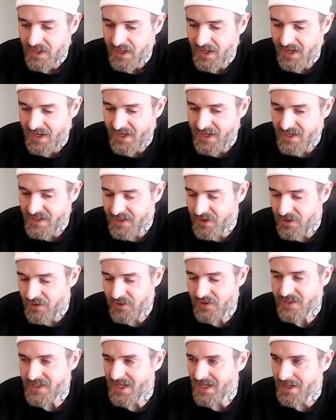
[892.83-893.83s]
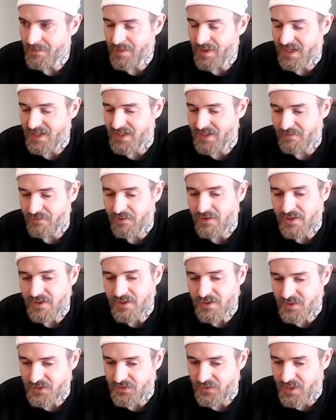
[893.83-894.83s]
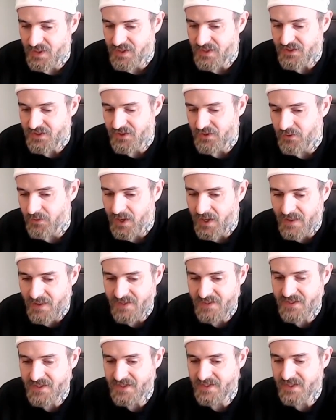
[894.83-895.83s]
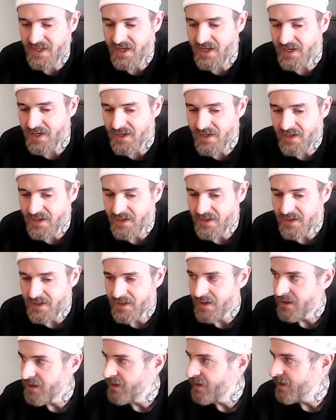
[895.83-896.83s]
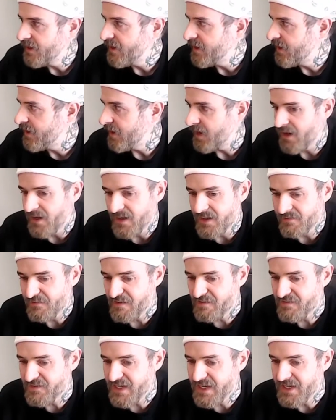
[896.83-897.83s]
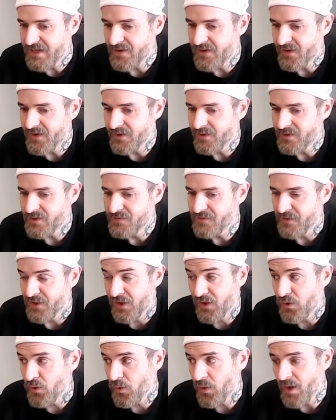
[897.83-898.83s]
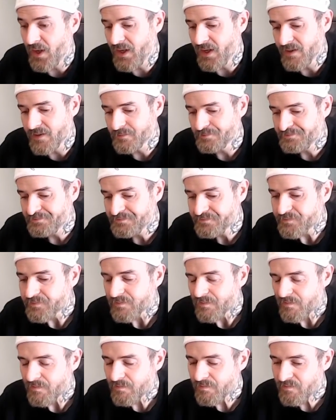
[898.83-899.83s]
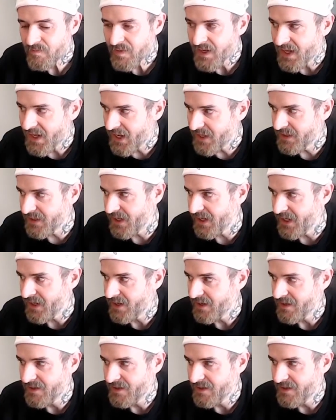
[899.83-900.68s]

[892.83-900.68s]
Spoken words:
I didn't notice any big difference between the two. And this is like $15 for the Koi and like